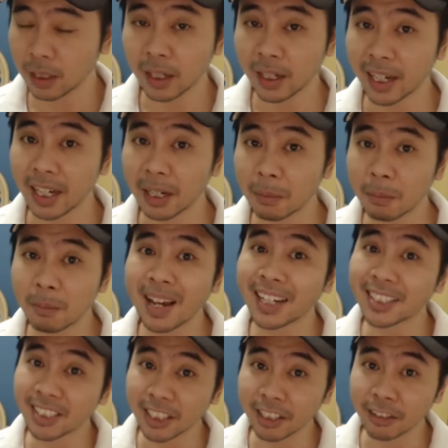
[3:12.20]
and
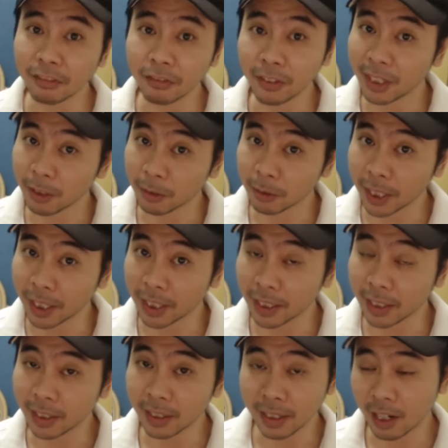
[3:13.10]
massive fill
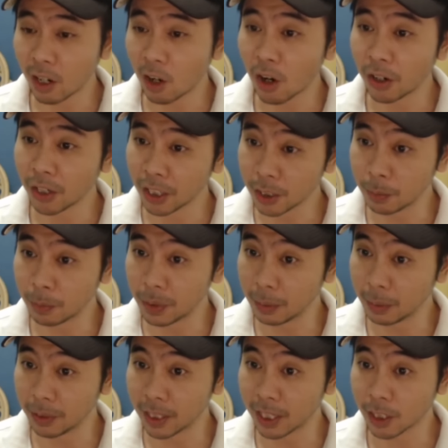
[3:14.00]
rate on his
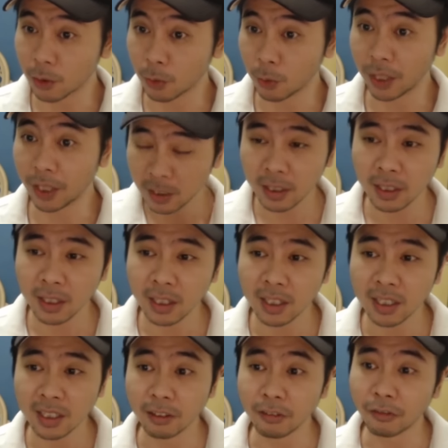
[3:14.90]
BB as well.
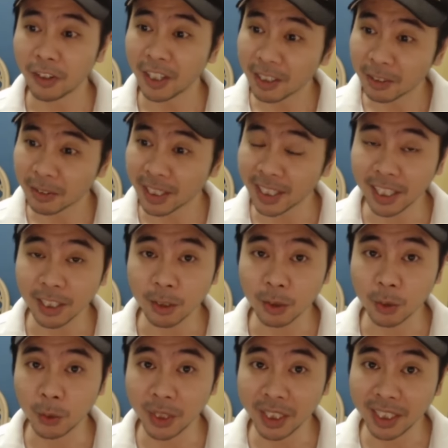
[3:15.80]
The fill rate
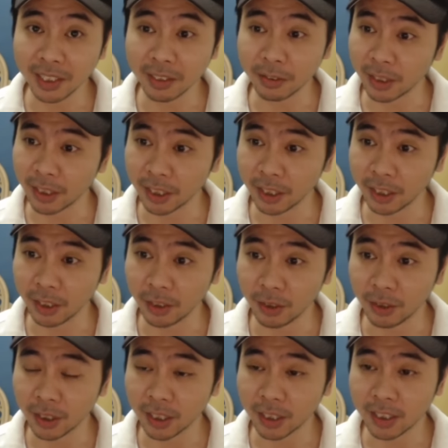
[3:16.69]
is really
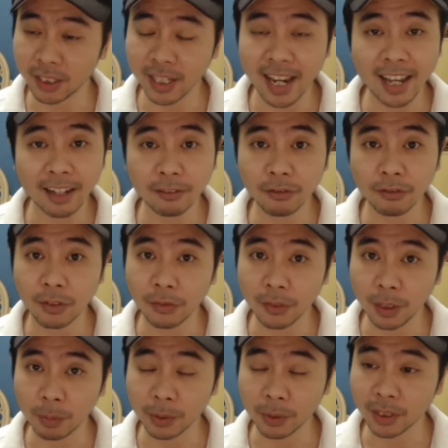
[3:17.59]
huge. It's at
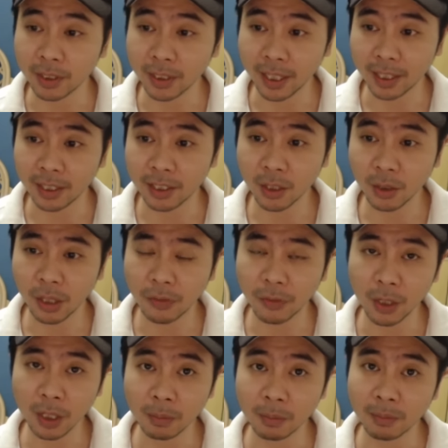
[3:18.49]
50%, so
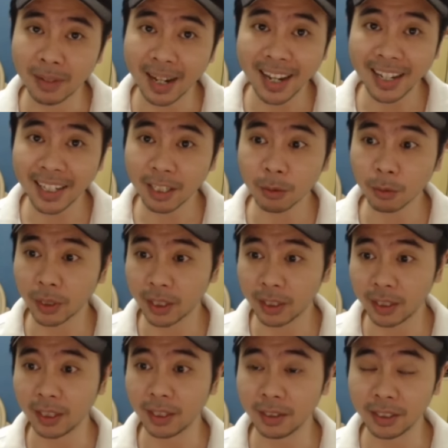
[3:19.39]
if you combine it
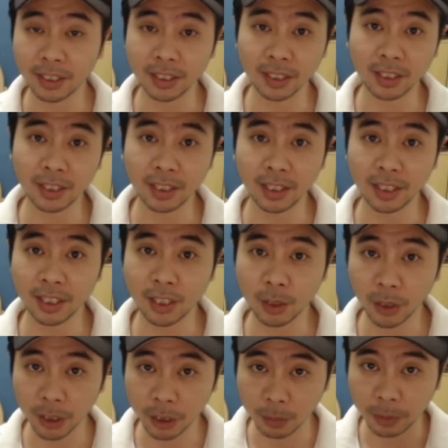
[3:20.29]
with the leader skill, it's
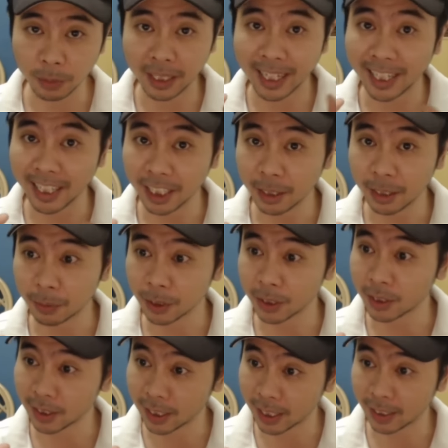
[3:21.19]
going to be
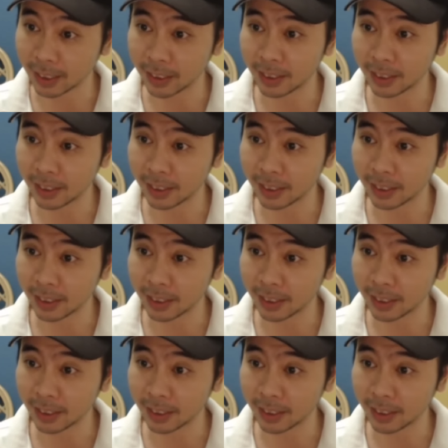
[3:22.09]
80%.